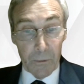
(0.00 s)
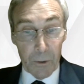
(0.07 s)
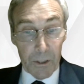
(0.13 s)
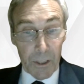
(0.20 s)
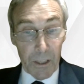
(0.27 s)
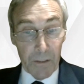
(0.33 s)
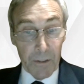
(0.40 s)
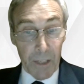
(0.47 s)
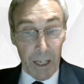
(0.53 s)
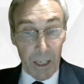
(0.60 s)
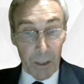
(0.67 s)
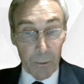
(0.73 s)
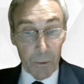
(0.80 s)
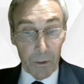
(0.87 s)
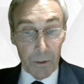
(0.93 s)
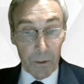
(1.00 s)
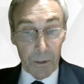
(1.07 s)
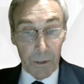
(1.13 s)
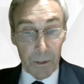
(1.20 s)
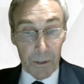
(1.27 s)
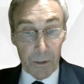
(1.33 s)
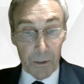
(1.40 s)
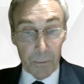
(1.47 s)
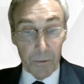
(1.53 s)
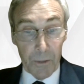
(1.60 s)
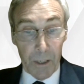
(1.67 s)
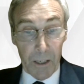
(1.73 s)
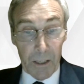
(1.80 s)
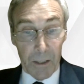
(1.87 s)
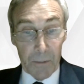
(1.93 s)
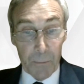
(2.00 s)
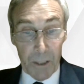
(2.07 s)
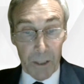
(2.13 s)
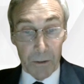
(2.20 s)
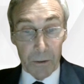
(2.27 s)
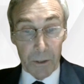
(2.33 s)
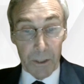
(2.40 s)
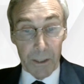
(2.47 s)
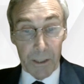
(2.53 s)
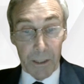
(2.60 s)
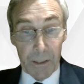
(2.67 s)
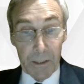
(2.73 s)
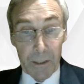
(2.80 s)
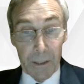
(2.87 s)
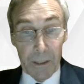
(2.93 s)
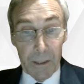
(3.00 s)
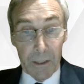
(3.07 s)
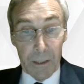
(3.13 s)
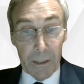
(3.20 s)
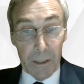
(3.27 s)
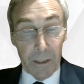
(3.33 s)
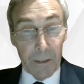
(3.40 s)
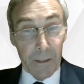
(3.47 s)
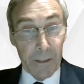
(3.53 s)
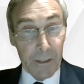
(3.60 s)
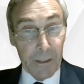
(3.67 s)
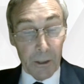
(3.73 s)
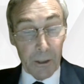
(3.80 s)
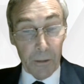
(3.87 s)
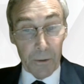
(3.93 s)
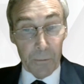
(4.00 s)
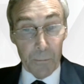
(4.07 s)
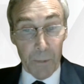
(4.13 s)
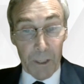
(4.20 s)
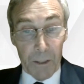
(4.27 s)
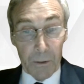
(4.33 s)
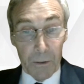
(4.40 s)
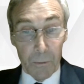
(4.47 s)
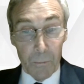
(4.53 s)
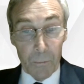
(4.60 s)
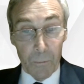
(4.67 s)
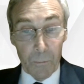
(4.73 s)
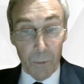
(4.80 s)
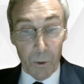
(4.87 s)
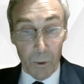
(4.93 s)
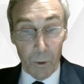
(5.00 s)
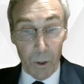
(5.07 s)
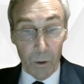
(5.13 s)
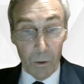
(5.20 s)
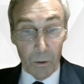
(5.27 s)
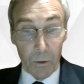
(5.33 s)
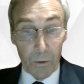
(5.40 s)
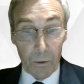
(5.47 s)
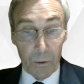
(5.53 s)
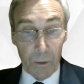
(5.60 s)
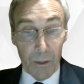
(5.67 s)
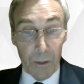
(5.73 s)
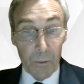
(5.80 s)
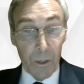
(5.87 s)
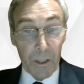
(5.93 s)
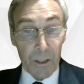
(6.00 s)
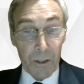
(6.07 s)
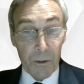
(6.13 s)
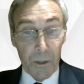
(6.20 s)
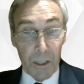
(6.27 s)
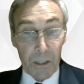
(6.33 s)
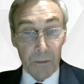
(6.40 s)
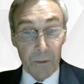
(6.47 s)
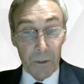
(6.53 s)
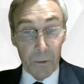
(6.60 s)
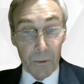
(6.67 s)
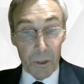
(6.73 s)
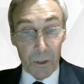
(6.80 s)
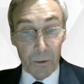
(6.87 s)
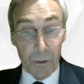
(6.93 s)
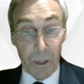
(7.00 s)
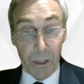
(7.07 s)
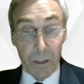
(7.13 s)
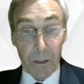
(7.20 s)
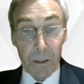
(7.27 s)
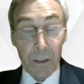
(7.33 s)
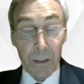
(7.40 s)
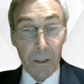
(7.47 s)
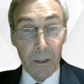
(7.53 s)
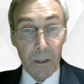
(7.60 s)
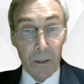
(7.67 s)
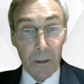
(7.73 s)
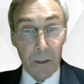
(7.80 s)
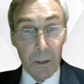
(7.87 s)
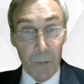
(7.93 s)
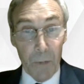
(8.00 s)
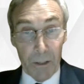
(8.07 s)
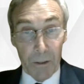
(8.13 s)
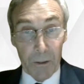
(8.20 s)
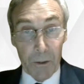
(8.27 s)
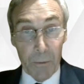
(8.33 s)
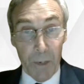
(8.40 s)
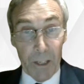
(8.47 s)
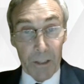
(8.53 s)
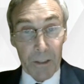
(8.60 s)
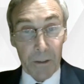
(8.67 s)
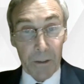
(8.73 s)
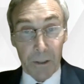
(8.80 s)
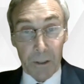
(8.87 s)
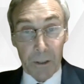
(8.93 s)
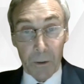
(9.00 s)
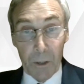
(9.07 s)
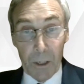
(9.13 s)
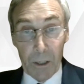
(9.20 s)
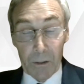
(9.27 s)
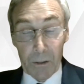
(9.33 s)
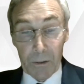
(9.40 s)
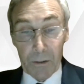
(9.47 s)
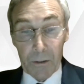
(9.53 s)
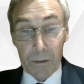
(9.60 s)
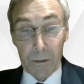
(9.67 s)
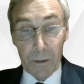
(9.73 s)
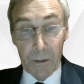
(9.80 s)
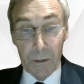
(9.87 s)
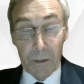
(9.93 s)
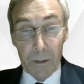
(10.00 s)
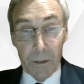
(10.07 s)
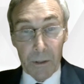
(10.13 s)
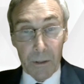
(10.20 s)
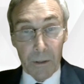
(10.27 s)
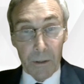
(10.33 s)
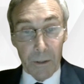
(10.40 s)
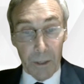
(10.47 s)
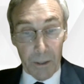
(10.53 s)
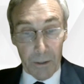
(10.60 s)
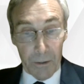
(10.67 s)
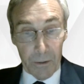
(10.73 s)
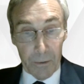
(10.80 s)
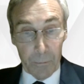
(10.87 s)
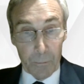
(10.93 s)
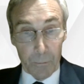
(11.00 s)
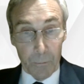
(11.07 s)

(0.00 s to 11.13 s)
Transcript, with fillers: receives adequate and supervised medical care and that he is offered medical parole or otherwise transferred to Australia on humanitarian grounds. Thank you.